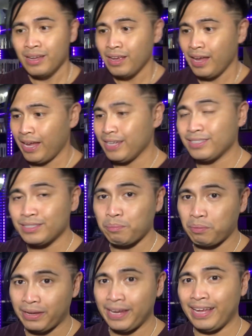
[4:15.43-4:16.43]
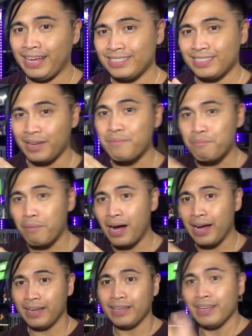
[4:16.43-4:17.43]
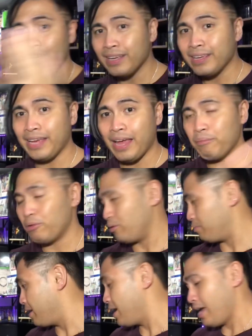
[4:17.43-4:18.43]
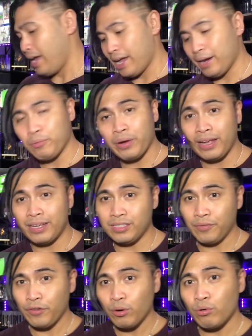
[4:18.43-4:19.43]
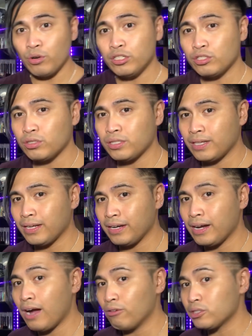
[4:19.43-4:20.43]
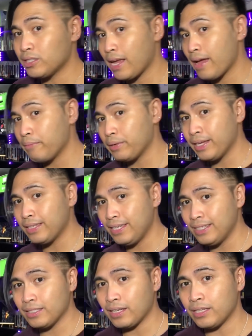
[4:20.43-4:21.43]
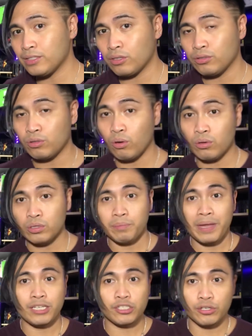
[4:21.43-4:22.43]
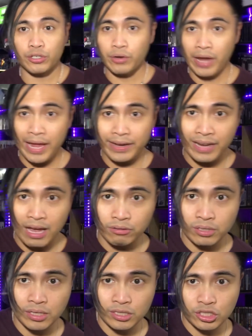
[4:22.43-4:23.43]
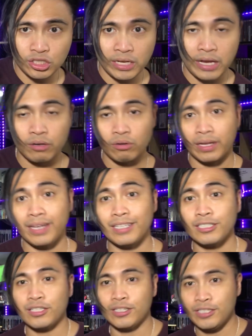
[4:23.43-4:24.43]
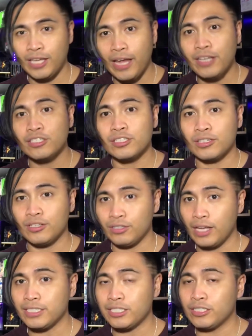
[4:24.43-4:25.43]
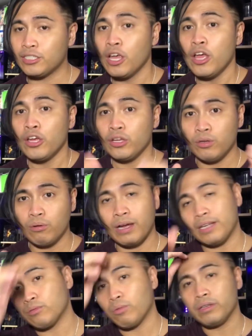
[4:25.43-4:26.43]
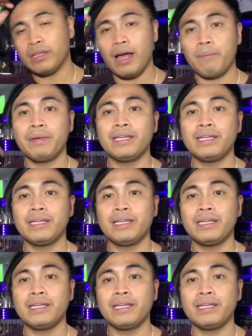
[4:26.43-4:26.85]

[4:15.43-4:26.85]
a display case in my game room. Anyway guys, if you're interested in how Sam did these kinds of controllers, make sure you head down to his channel. It is Contagious Collections. You guys will not be